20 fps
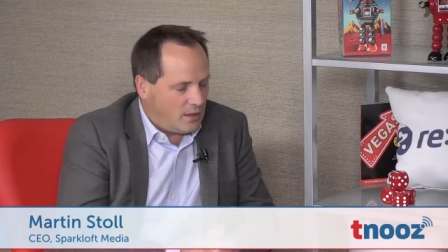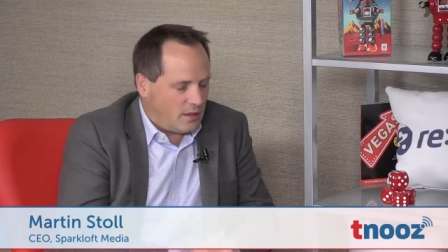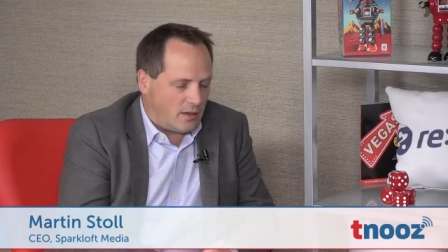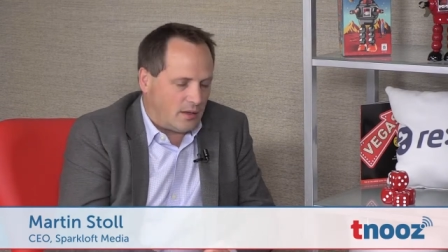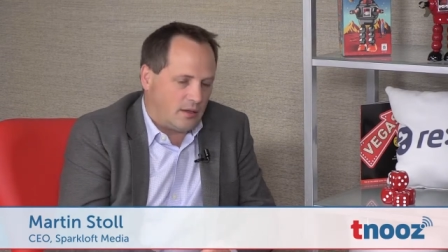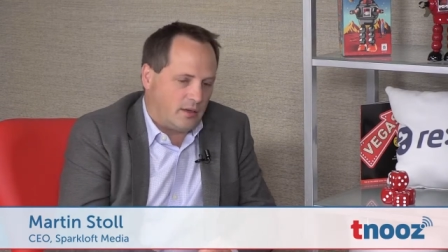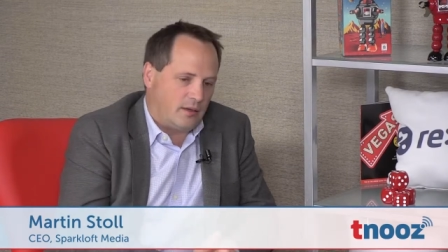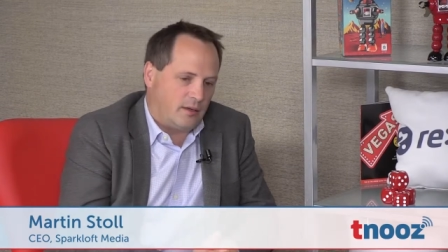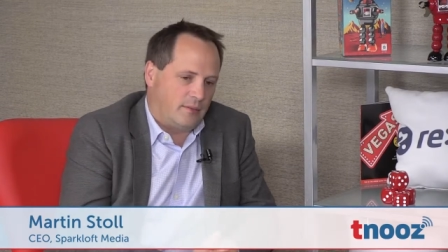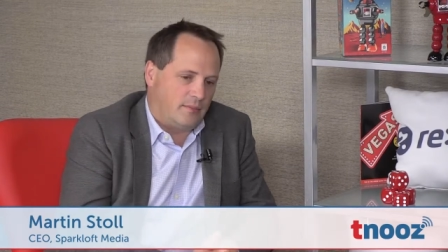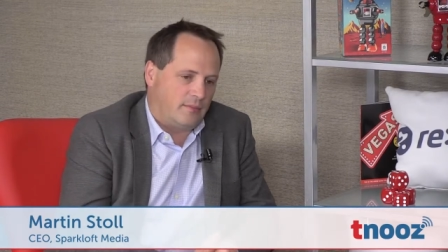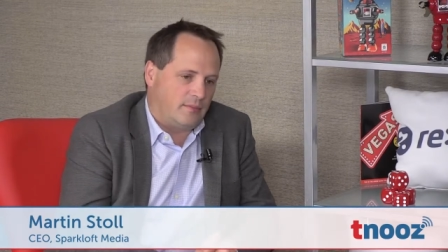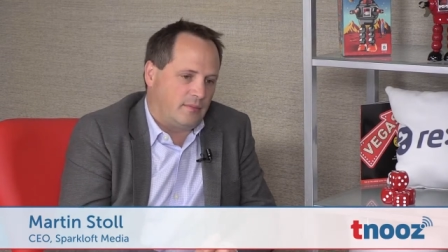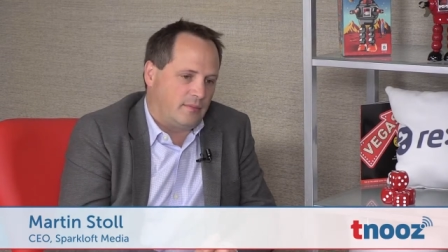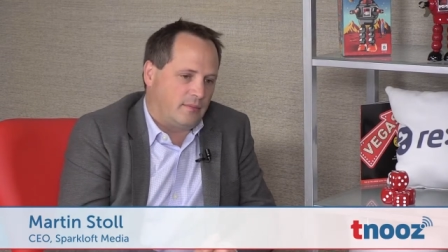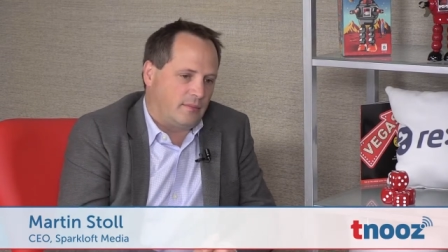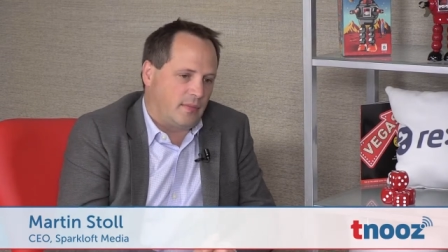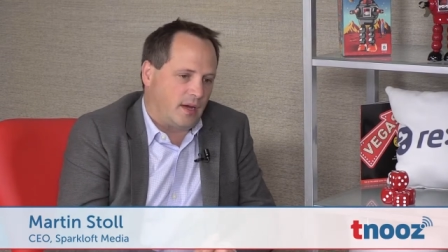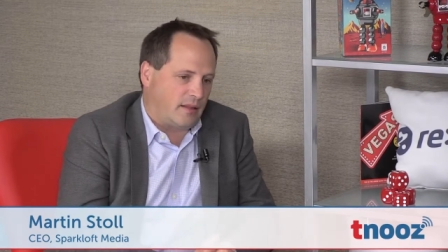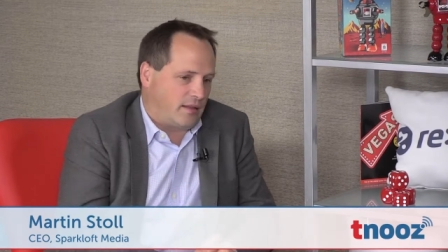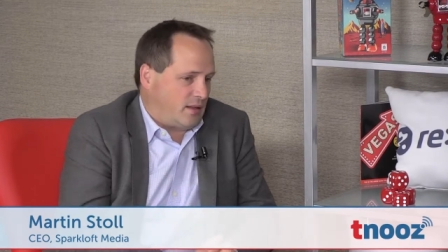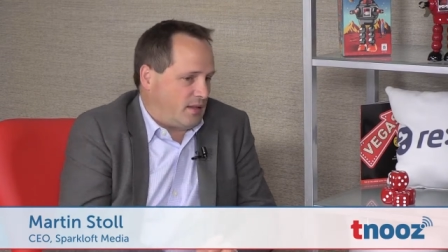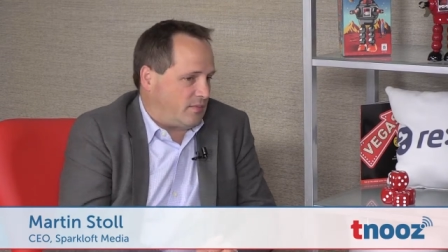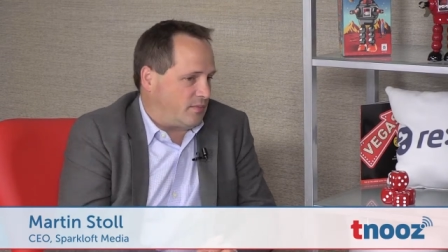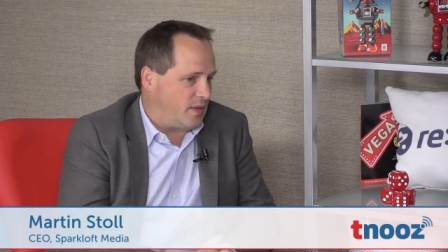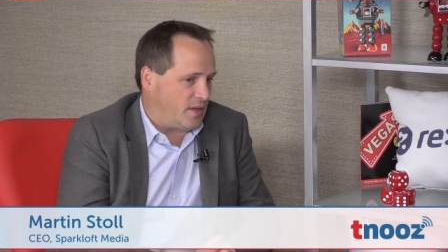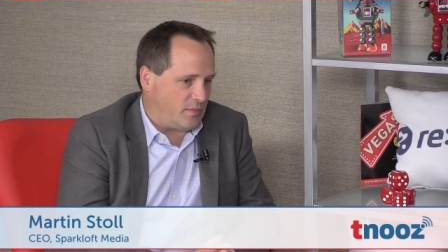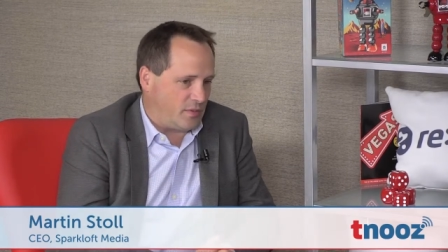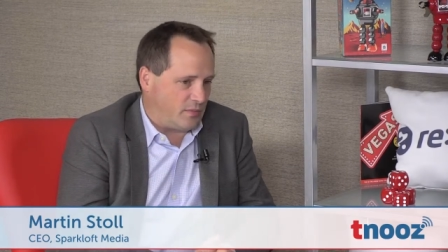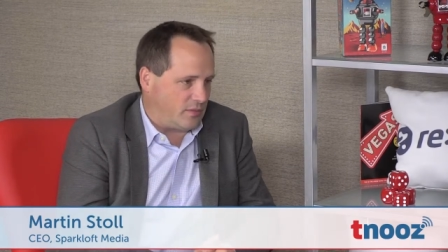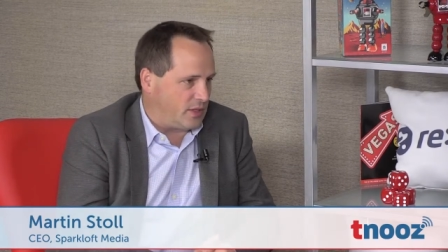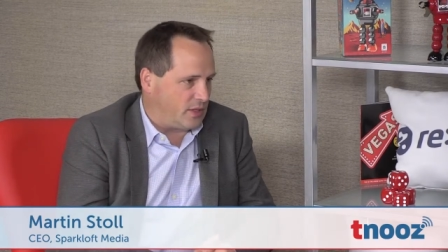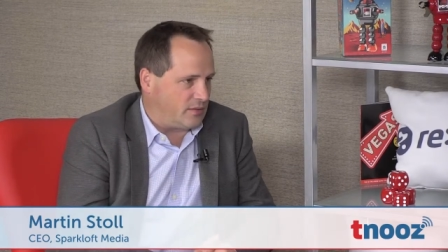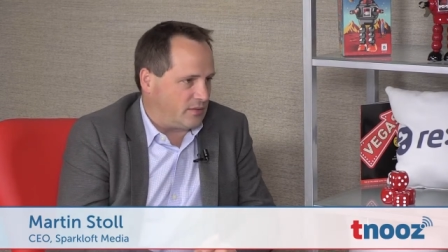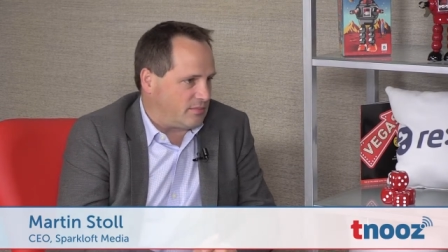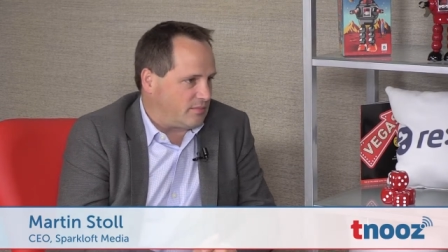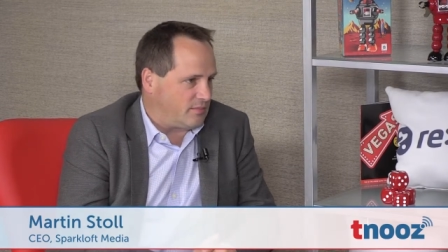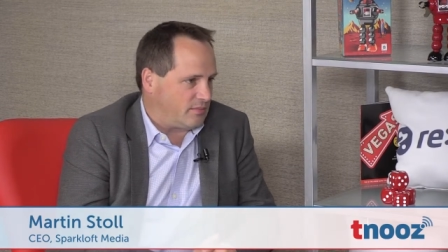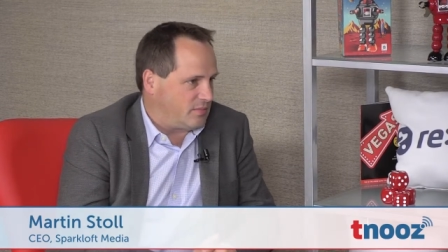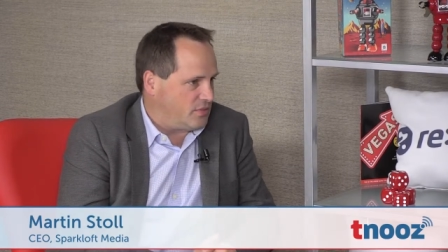Um, I think people will
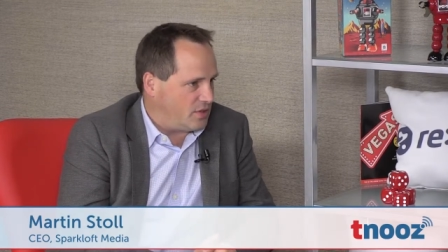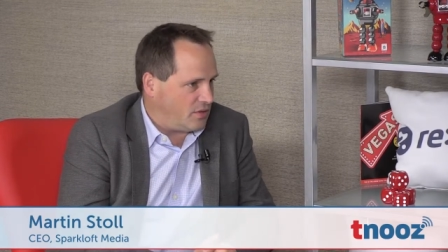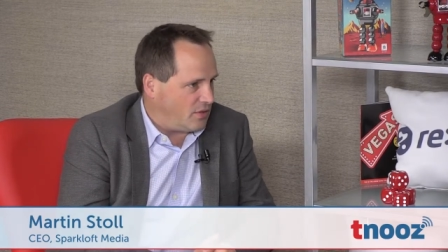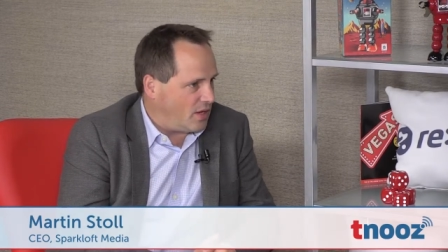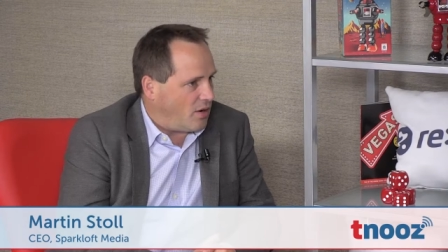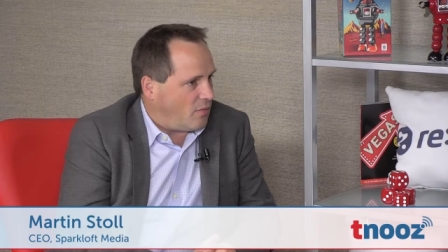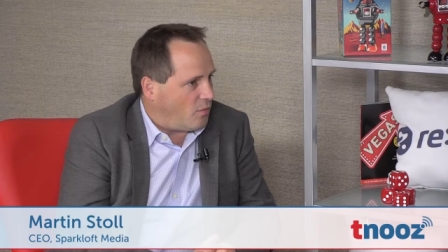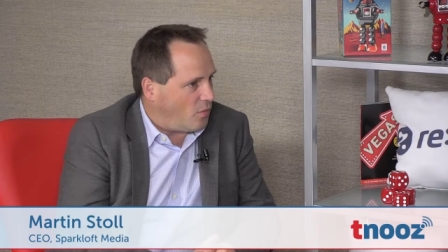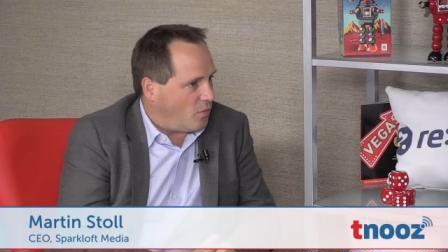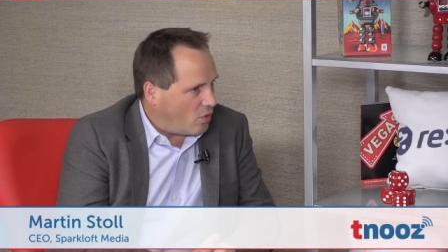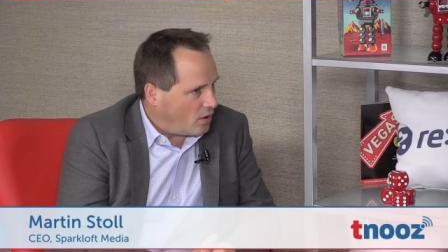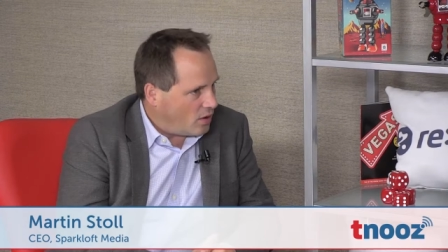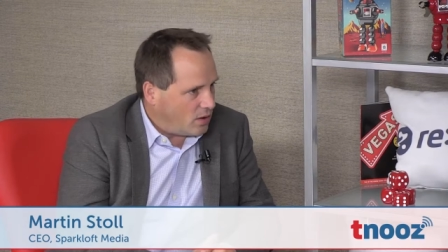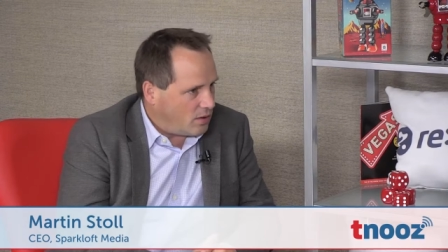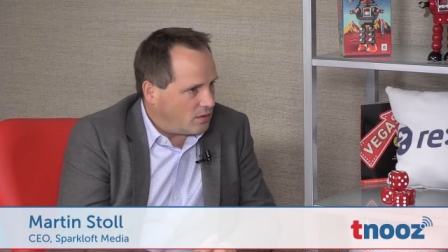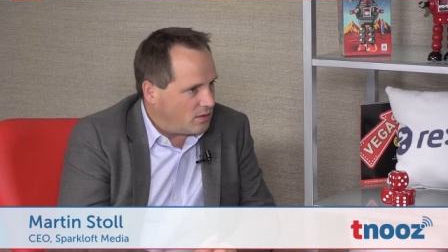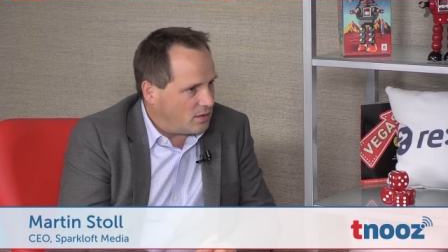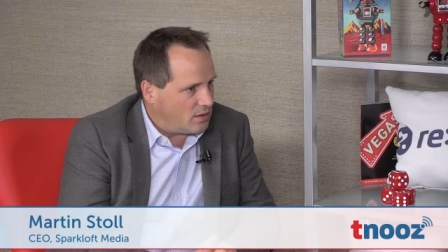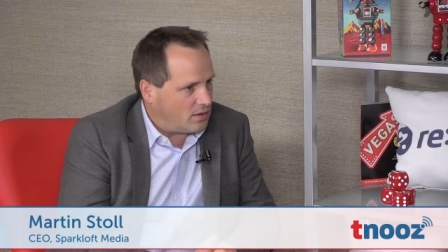tune out more,